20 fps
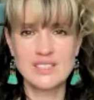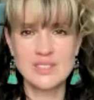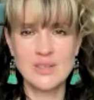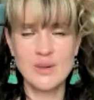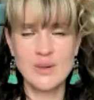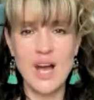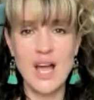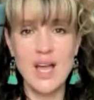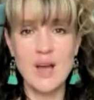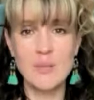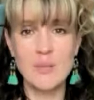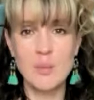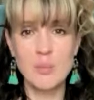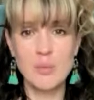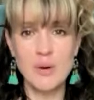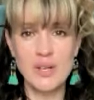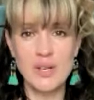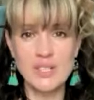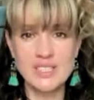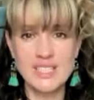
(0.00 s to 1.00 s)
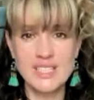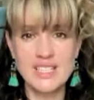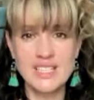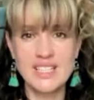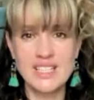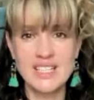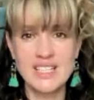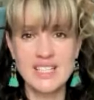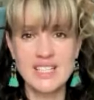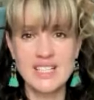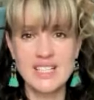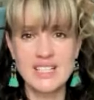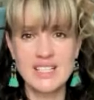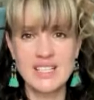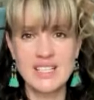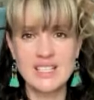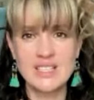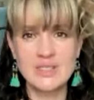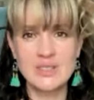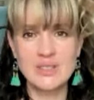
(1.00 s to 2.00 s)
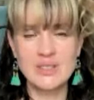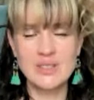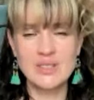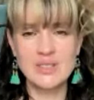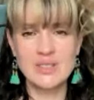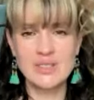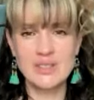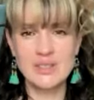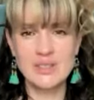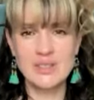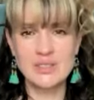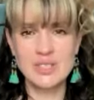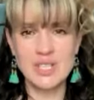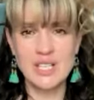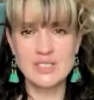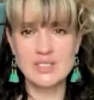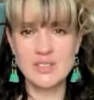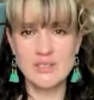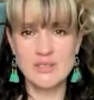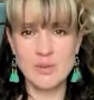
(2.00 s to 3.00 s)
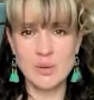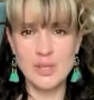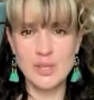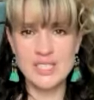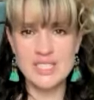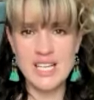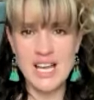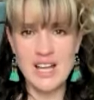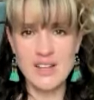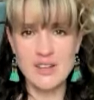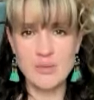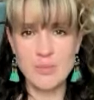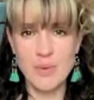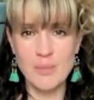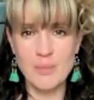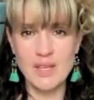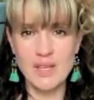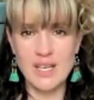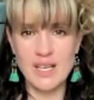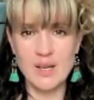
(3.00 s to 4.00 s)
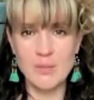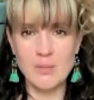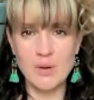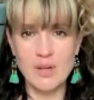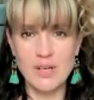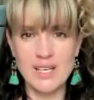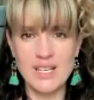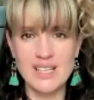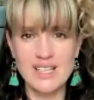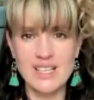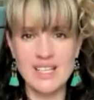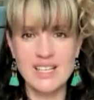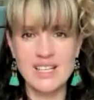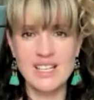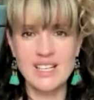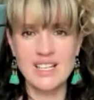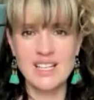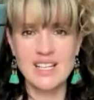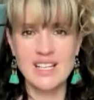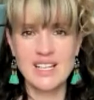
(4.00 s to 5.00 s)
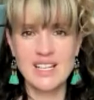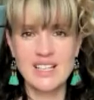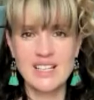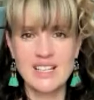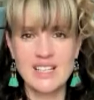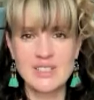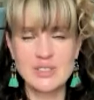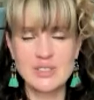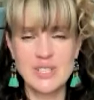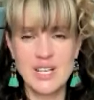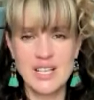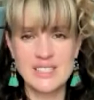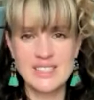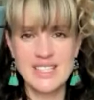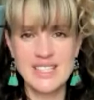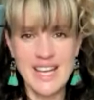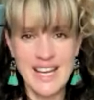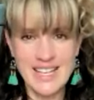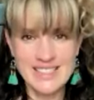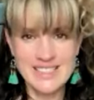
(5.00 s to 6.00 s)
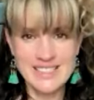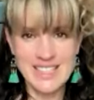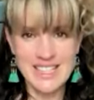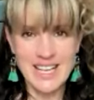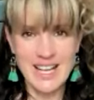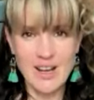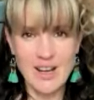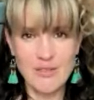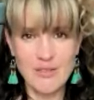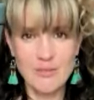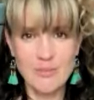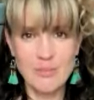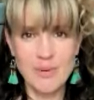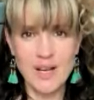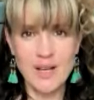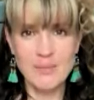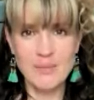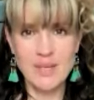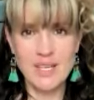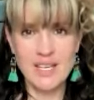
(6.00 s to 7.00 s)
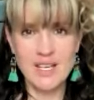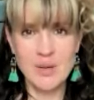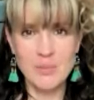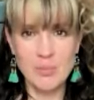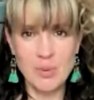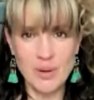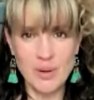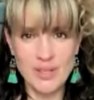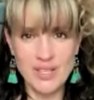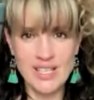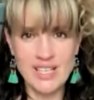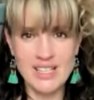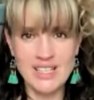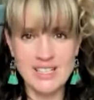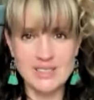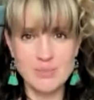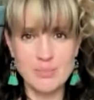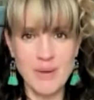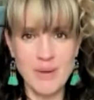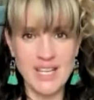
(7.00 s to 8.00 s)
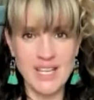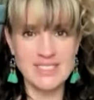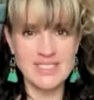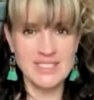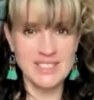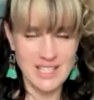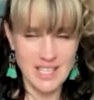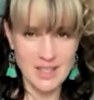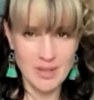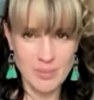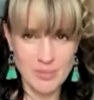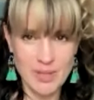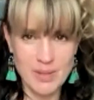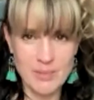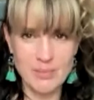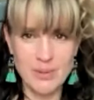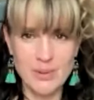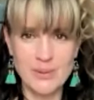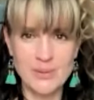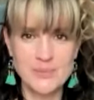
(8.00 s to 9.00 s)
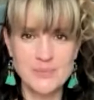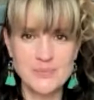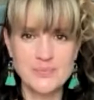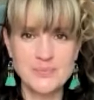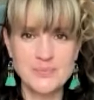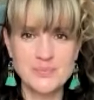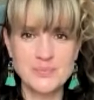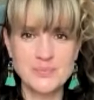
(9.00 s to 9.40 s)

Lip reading: So I am a body, and then you're trying to avoid death by being a body, and then you're trying to get to love by being a body that's better than other people.